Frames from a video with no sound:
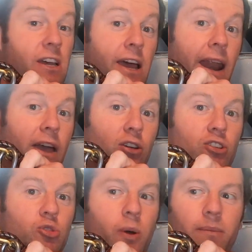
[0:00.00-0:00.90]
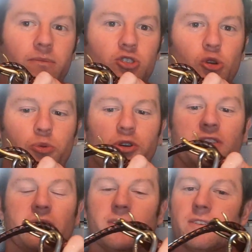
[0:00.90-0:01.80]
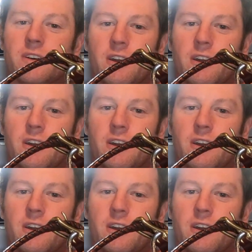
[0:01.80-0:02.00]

and now you can swim. Super easy.